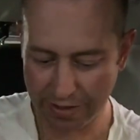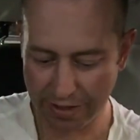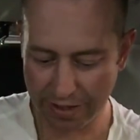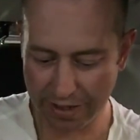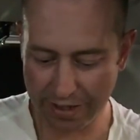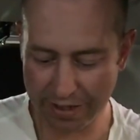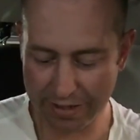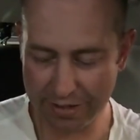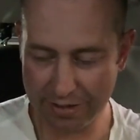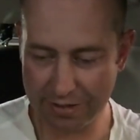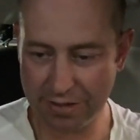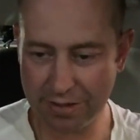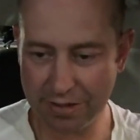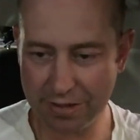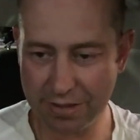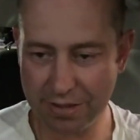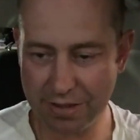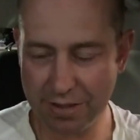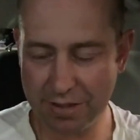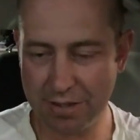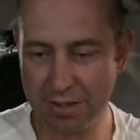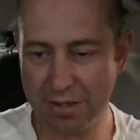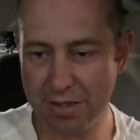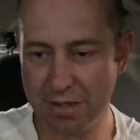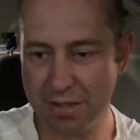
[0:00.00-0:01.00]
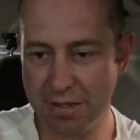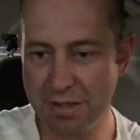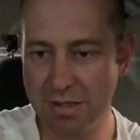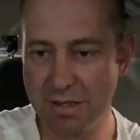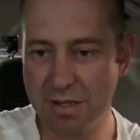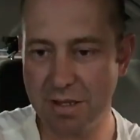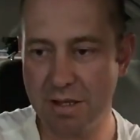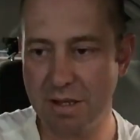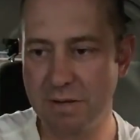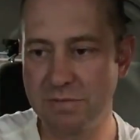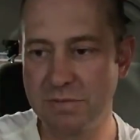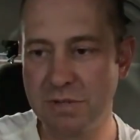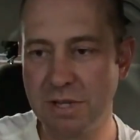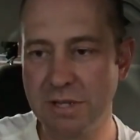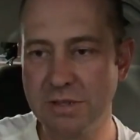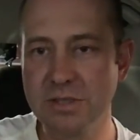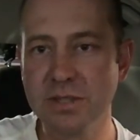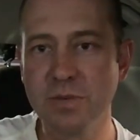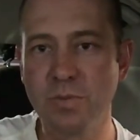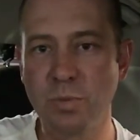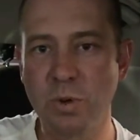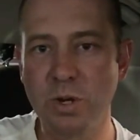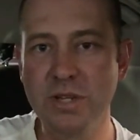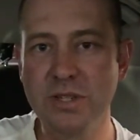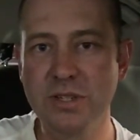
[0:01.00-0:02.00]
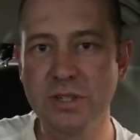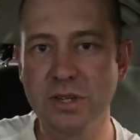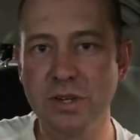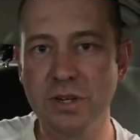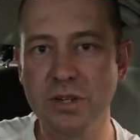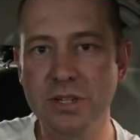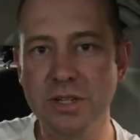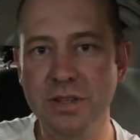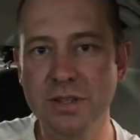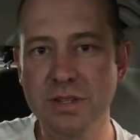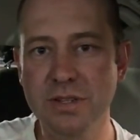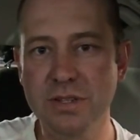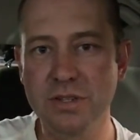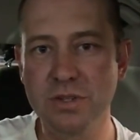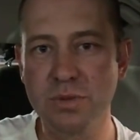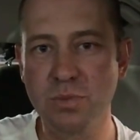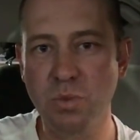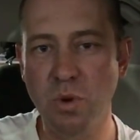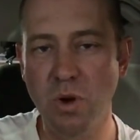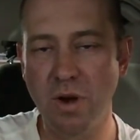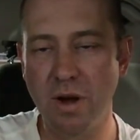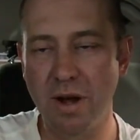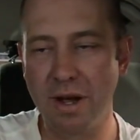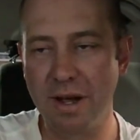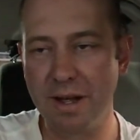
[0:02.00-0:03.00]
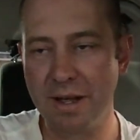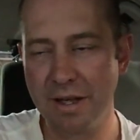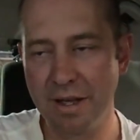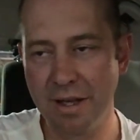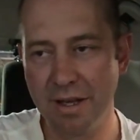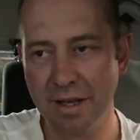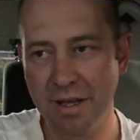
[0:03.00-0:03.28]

And I've done some research, and this is why.